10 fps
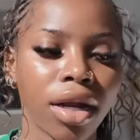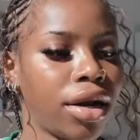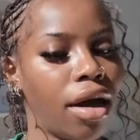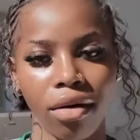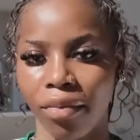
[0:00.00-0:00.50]

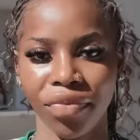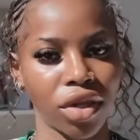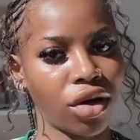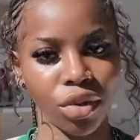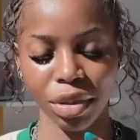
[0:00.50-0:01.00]
No,
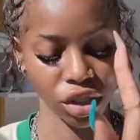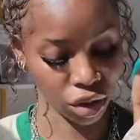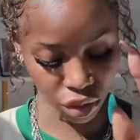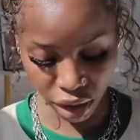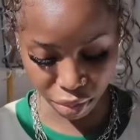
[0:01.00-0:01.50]
don't please
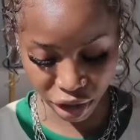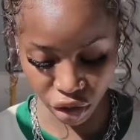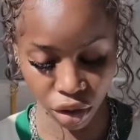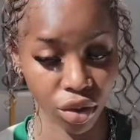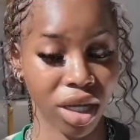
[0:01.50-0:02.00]
don't do it. Please
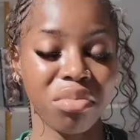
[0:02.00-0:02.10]
don't do it.